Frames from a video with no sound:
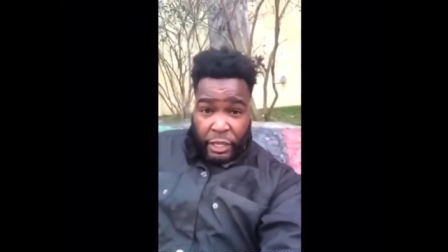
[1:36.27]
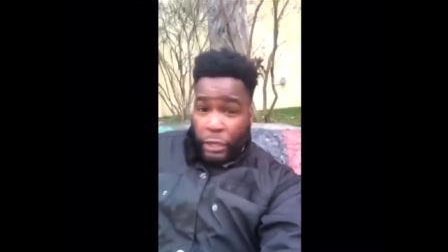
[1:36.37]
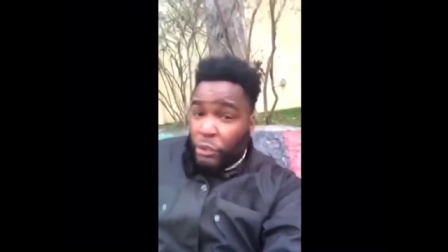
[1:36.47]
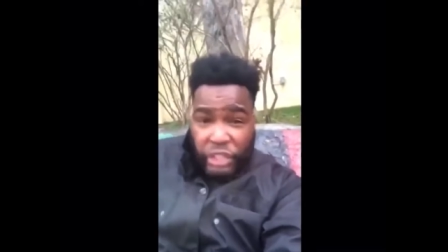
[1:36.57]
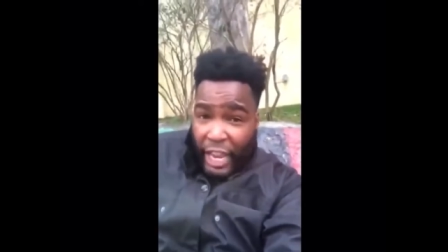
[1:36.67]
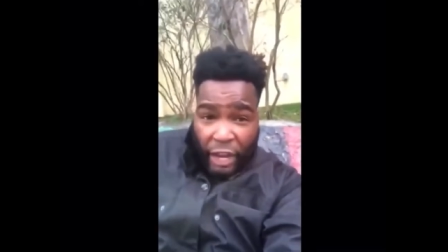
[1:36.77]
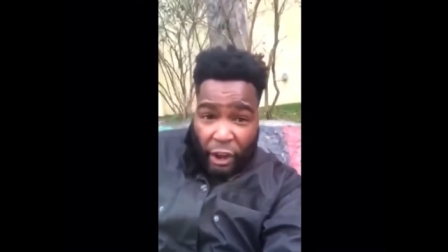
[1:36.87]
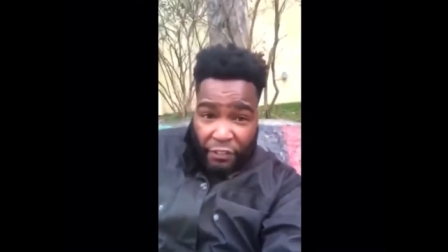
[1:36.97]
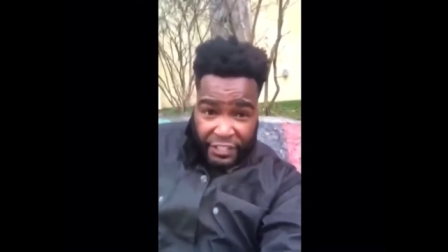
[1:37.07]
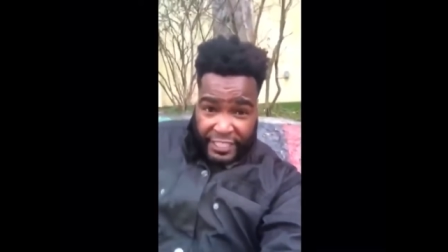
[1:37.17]
You check
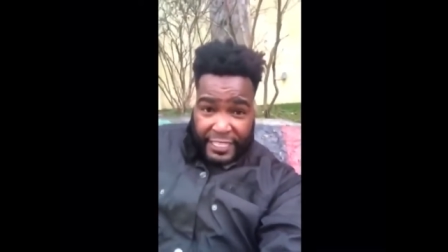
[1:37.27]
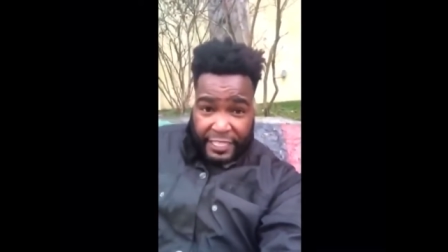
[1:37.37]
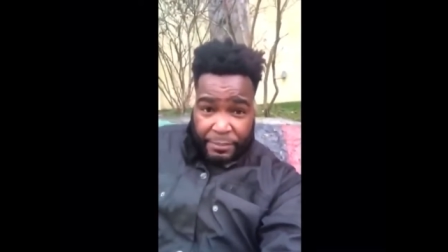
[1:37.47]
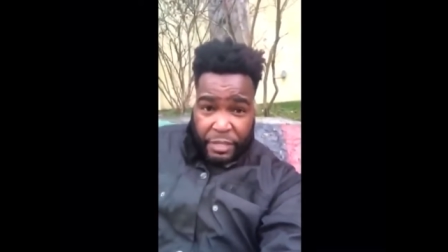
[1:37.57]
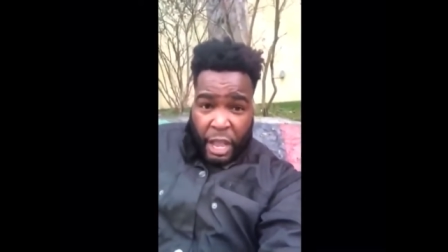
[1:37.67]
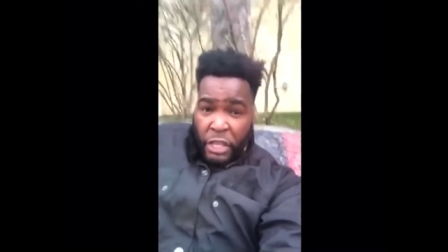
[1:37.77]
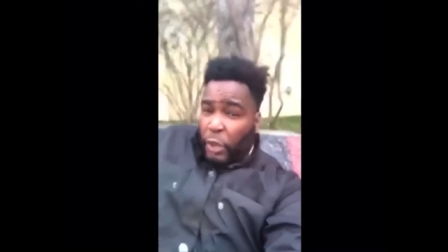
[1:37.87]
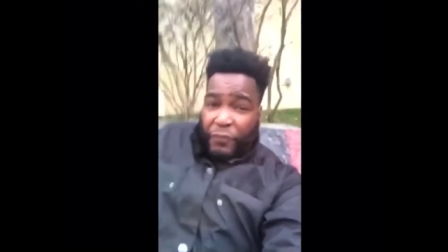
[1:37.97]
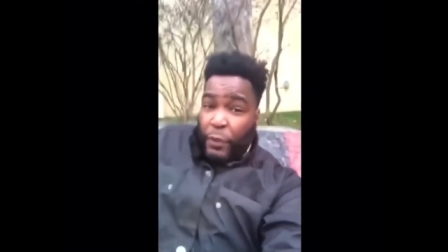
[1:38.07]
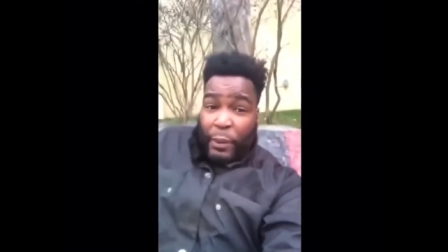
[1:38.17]
all the systems. So
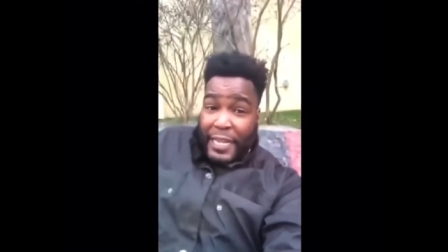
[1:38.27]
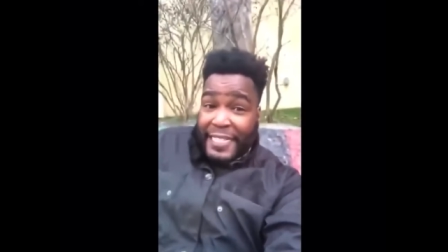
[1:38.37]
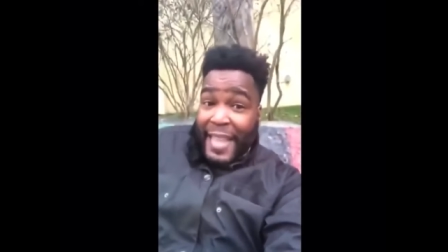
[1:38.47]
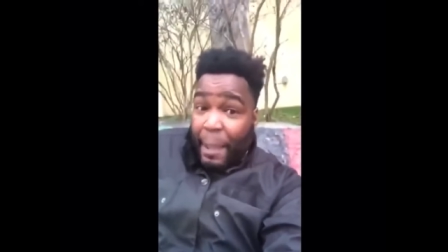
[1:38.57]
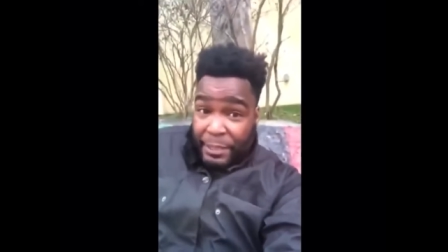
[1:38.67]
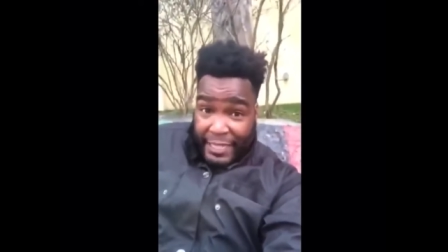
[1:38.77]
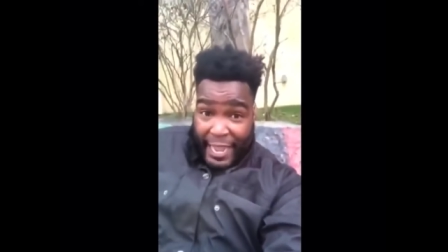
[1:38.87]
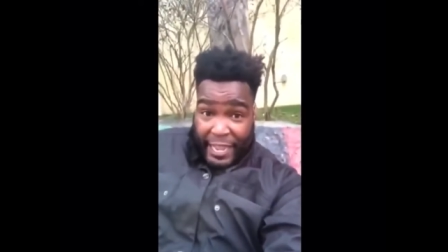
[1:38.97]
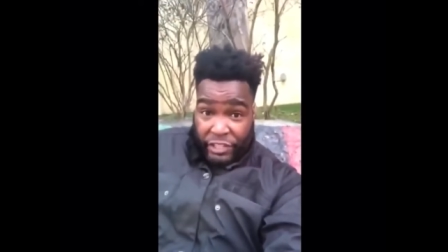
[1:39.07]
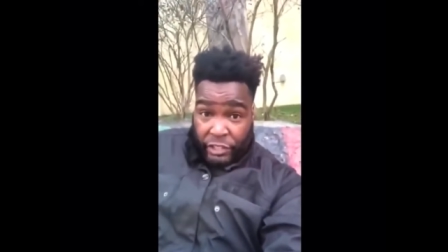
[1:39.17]
if you want to
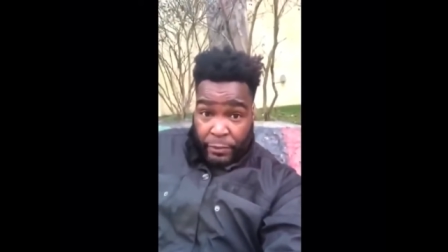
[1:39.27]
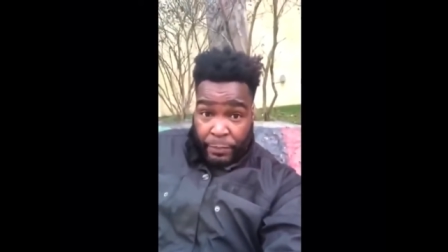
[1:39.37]
sabotage